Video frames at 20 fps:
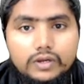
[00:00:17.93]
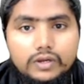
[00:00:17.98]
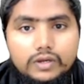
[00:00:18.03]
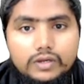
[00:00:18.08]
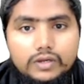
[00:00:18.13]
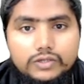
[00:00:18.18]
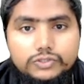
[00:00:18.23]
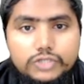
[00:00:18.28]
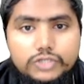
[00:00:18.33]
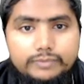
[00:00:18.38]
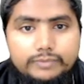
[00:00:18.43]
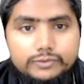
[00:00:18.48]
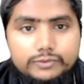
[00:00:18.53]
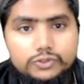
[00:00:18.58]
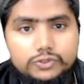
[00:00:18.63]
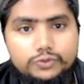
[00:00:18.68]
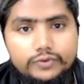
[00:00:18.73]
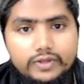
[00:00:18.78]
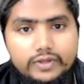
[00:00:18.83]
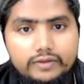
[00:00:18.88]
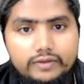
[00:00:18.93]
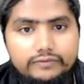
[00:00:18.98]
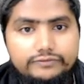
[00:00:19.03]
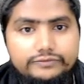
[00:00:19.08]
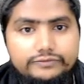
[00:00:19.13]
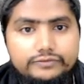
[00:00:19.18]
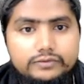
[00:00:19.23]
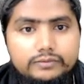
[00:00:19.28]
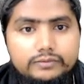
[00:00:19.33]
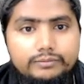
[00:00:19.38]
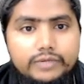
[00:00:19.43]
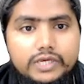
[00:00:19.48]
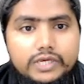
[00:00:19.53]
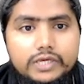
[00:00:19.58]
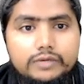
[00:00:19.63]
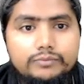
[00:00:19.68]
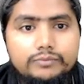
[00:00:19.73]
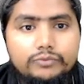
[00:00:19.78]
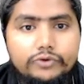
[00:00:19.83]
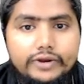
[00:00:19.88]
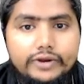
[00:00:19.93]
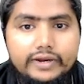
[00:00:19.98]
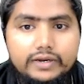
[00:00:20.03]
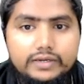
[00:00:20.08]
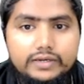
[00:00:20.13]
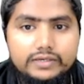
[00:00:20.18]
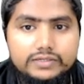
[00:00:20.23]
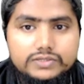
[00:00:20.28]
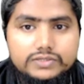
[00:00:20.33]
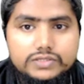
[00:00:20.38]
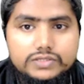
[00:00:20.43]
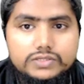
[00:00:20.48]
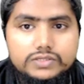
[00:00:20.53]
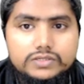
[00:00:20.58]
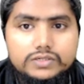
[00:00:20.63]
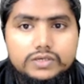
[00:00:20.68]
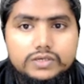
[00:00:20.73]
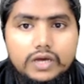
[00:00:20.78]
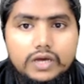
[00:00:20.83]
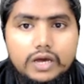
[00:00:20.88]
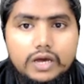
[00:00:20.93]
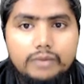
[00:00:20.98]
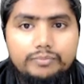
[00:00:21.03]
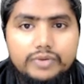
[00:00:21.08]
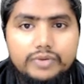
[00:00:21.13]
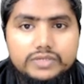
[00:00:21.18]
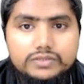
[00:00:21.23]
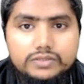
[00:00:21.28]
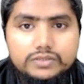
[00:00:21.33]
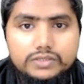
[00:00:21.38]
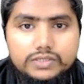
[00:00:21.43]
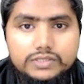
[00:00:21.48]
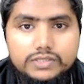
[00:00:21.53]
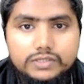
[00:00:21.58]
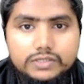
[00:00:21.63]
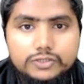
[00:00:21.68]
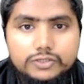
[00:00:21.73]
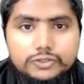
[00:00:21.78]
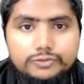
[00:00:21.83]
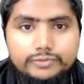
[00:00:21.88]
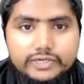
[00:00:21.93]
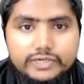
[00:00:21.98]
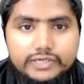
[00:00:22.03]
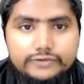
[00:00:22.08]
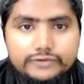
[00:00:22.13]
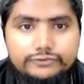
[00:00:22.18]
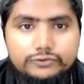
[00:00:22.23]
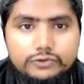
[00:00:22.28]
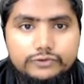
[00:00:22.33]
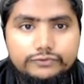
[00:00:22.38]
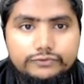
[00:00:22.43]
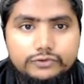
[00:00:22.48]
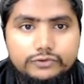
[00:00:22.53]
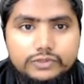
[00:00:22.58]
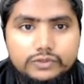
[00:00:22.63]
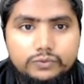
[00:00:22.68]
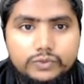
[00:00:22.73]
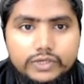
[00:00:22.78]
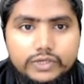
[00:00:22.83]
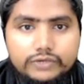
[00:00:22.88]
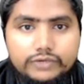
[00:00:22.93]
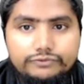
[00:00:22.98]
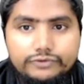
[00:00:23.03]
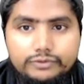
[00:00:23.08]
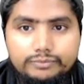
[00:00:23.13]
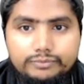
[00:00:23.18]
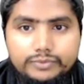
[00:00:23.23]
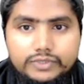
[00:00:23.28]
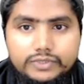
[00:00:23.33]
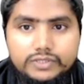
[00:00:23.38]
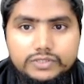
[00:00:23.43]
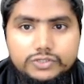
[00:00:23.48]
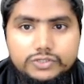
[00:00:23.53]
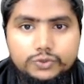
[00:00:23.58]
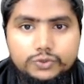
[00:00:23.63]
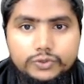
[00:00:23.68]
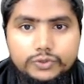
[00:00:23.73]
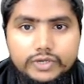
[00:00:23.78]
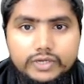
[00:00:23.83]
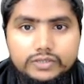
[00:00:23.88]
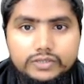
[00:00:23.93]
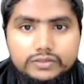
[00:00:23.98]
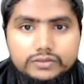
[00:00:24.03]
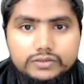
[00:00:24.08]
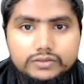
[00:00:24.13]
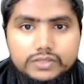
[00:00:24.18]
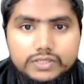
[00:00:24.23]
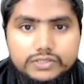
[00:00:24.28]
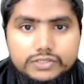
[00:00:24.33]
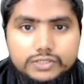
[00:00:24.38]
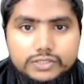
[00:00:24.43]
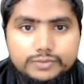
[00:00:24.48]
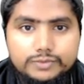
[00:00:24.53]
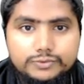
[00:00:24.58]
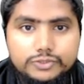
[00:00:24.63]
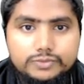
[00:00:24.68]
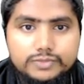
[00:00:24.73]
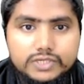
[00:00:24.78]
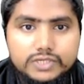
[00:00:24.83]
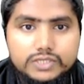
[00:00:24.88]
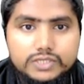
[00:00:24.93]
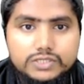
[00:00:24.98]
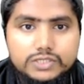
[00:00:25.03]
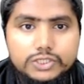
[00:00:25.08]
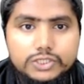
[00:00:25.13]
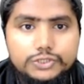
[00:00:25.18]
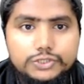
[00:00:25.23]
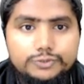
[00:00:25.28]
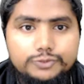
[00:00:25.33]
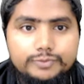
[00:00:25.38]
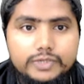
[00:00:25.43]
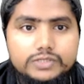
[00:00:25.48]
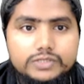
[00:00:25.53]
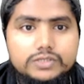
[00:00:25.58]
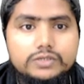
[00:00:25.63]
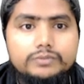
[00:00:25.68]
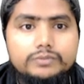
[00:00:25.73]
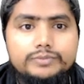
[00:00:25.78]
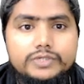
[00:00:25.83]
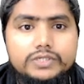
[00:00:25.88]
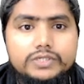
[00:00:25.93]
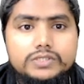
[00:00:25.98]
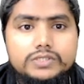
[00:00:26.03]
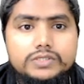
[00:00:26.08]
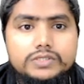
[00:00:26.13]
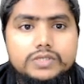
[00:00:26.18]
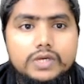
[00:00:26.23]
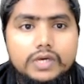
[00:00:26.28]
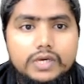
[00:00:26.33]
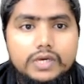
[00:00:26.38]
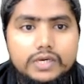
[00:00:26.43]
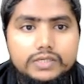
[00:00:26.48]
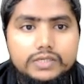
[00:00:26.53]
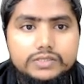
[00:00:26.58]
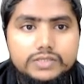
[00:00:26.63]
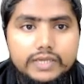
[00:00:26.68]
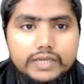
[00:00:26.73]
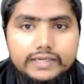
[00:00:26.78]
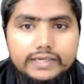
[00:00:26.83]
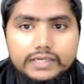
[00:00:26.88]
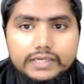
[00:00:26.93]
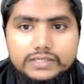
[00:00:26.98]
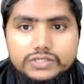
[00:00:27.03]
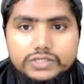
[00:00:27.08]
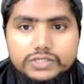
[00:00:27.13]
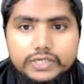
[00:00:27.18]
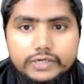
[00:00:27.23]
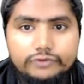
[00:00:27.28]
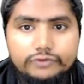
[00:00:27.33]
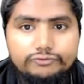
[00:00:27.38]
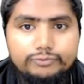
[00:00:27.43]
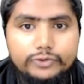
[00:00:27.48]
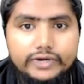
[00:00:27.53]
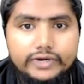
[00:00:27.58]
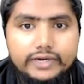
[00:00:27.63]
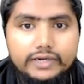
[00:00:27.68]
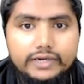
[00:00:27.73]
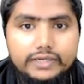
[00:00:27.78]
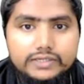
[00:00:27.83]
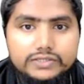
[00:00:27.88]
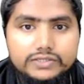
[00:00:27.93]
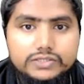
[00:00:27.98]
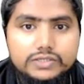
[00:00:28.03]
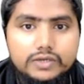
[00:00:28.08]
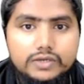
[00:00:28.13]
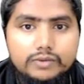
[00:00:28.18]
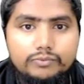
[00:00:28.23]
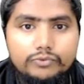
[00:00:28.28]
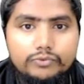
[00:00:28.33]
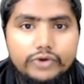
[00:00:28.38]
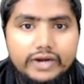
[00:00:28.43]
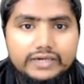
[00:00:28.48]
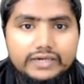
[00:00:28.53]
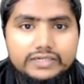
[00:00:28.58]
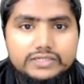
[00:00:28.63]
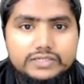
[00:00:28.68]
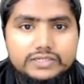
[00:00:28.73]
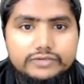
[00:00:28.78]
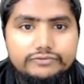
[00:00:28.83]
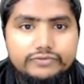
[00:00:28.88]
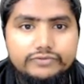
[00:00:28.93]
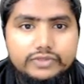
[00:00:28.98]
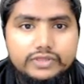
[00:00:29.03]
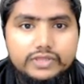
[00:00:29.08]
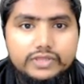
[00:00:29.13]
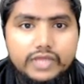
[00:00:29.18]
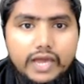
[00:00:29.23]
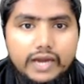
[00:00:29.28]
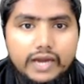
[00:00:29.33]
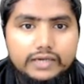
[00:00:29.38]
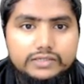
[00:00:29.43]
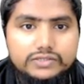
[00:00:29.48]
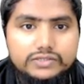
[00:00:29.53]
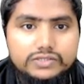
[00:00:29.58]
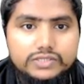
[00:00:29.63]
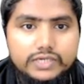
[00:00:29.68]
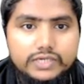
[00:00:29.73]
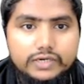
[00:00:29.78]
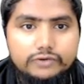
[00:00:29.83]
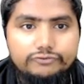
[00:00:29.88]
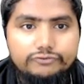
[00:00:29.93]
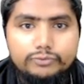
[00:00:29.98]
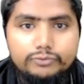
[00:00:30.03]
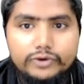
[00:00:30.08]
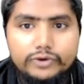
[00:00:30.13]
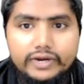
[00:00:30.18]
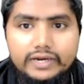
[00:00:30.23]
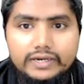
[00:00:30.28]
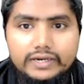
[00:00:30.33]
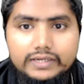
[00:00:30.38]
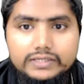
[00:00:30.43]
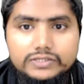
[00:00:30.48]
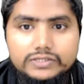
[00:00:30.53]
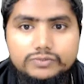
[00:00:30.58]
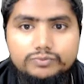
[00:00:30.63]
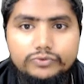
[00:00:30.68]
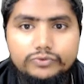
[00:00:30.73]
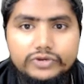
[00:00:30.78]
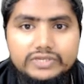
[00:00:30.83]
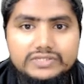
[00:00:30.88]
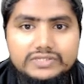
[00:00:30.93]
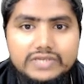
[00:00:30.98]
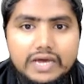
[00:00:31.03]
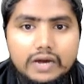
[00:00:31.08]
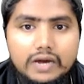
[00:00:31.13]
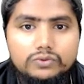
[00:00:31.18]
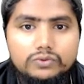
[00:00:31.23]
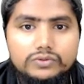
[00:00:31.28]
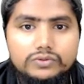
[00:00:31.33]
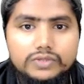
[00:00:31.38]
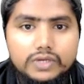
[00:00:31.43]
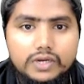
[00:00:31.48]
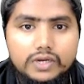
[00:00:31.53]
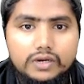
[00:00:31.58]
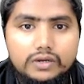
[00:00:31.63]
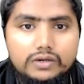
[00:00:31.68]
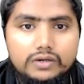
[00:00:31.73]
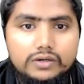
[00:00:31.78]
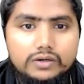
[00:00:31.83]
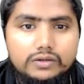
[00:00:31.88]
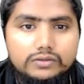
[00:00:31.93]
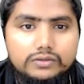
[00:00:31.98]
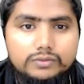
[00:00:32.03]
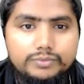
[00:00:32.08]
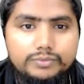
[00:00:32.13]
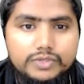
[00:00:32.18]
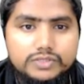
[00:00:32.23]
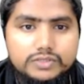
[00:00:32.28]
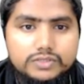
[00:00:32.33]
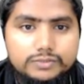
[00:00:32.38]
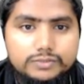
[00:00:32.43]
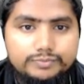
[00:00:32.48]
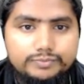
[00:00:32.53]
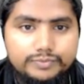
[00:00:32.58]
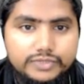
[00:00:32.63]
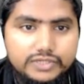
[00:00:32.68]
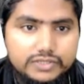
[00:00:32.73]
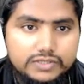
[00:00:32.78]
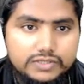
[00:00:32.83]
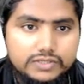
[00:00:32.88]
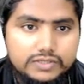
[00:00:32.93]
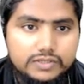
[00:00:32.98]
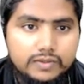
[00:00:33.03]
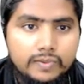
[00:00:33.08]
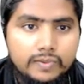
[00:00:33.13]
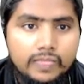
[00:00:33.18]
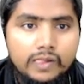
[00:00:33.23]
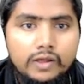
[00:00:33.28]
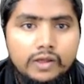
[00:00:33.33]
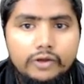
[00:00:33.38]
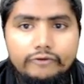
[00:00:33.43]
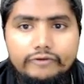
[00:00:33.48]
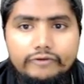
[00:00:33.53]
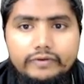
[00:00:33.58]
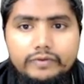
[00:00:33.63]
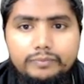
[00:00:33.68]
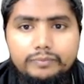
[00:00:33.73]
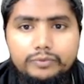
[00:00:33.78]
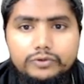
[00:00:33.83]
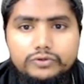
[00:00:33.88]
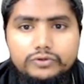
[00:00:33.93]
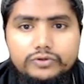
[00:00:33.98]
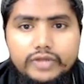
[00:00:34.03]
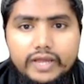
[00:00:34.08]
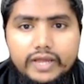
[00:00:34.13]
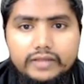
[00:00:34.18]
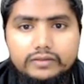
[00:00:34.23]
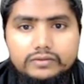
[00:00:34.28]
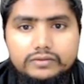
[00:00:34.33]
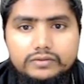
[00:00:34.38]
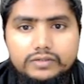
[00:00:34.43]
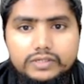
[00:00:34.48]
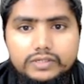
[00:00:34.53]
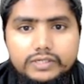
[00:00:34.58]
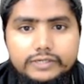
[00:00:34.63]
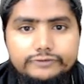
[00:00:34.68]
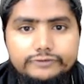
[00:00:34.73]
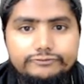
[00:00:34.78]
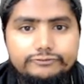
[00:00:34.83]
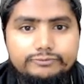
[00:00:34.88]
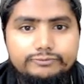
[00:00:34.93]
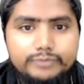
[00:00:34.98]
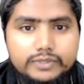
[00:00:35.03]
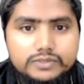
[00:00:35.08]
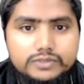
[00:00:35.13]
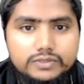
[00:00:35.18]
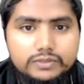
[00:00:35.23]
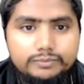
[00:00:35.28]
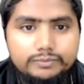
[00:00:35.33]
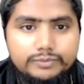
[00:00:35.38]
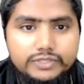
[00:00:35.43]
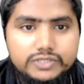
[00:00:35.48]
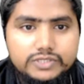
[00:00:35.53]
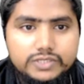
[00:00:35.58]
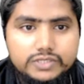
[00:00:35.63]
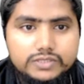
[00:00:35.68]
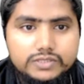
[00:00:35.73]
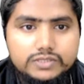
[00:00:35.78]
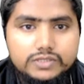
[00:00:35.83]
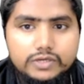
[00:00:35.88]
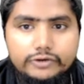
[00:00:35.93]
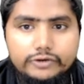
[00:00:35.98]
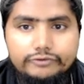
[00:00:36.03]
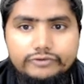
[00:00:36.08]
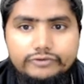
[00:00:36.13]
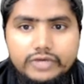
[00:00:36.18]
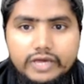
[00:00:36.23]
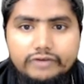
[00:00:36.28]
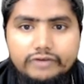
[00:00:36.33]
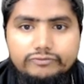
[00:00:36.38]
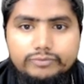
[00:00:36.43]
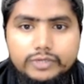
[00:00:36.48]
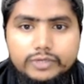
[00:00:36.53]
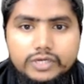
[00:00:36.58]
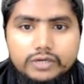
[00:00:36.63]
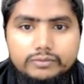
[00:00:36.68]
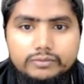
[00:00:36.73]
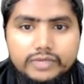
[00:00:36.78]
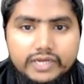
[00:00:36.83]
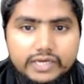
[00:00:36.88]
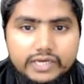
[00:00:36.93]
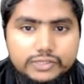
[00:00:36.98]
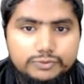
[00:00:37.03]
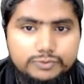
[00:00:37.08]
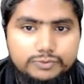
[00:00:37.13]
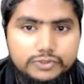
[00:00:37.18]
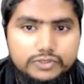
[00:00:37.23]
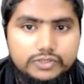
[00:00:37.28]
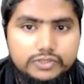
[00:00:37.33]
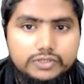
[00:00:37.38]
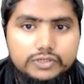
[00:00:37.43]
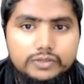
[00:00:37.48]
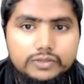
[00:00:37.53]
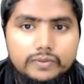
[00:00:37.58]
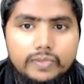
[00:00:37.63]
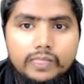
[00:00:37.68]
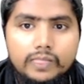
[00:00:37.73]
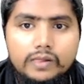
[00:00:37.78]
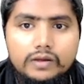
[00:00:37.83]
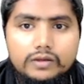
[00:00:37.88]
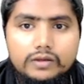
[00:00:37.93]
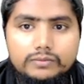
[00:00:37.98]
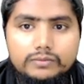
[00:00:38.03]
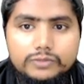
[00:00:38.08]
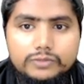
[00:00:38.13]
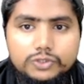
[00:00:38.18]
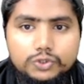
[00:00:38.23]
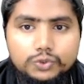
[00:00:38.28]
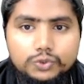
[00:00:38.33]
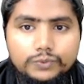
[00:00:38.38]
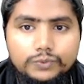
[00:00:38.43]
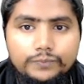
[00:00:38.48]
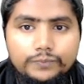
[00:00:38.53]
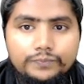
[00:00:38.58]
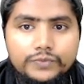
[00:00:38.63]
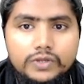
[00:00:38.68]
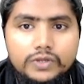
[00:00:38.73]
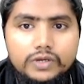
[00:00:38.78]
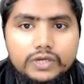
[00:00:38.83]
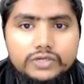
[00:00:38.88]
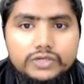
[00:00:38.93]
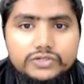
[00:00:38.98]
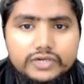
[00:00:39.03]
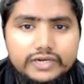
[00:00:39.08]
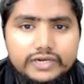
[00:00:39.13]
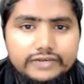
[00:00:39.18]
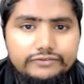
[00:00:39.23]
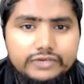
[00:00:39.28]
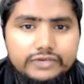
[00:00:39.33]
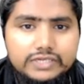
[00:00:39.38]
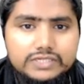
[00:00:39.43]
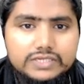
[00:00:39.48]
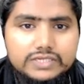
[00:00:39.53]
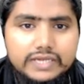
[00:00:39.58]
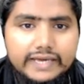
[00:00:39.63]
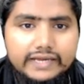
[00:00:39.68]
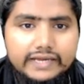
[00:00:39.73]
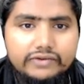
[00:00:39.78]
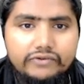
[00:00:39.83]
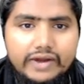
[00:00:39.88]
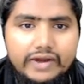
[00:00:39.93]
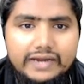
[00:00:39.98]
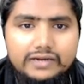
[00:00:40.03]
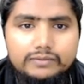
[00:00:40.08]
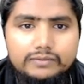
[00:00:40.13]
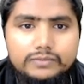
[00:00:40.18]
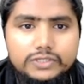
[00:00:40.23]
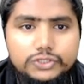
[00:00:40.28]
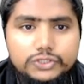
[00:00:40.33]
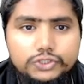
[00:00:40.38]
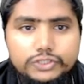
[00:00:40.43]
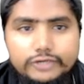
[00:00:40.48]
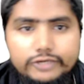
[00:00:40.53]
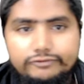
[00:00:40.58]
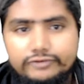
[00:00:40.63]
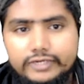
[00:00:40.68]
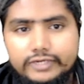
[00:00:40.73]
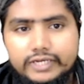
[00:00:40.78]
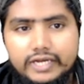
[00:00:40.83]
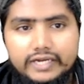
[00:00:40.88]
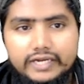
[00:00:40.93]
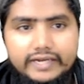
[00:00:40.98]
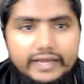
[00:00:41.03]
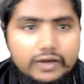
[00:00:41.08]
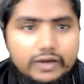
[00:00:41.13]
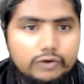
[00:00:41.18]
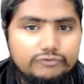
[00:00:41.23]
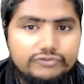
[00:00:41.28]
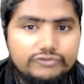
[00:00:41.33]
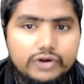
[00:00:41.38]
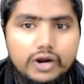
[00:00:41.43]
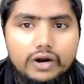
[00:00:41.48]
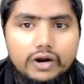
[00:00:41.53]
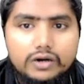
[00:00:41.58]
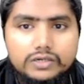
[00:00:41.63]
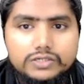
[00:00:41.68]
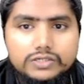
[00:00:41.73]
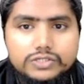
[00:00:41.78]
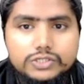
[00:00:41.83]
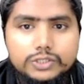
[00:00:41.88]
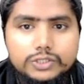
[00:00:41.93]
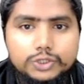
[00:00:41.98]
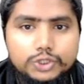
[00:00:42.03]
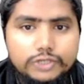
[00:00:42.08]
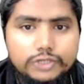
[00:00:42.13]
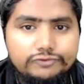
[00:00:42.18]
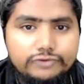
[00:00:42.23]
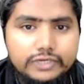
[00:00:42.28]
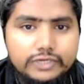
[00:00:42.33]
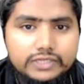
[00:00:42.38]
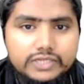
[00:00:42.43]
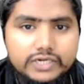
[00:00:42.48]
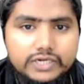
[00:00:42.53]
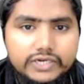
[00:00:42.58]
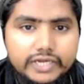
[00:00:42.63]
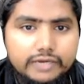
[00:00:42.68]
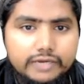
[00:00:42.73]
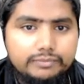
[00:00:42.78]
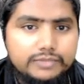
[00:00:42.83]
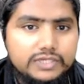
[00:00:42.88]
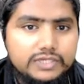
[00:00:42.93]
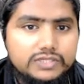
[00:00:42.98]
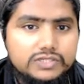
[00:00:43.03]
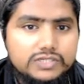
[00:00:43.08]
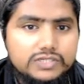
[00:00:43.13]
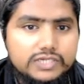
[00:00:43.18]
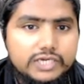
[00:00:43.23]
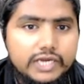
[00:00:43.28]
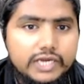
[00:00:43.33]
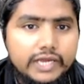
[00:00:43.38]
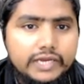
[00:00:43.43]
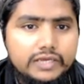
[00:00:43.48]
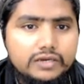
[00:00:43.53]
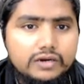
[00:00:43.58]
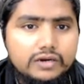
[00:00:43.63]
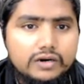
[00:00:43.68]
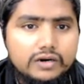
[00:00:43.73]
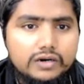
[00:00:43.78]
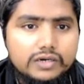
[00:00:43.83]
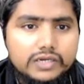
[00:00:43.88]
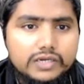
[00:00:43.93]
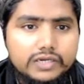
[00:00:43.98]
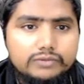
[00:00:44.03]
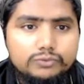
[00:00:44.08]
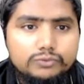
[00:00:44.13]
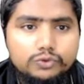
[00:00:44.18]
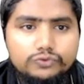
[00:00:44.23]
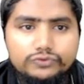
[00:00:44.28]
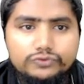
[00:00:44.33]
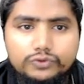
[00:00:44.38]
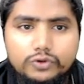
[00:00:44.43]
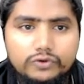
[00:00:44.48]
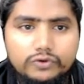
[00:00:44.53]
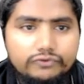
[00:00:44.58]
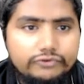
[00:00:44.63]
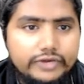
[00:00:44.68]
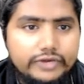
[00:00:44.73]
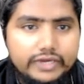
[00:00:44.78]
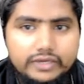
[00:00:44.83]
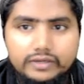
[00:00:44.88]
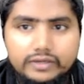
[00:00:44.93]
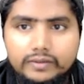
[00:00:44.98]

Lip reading: Chapter 12, Making Brain Links. A puzzle is a good metaphor for the way we piece together concepts, because each puzzle piece is like a set of brain links. Practicing with that set of brain links brings out the color on the puzzle piece. When we put together enough puzzle pieces, we have become an expert. Number two, interleaving is like randomly shuffling a deck of cards. Shuffling the deck means any card can move your way.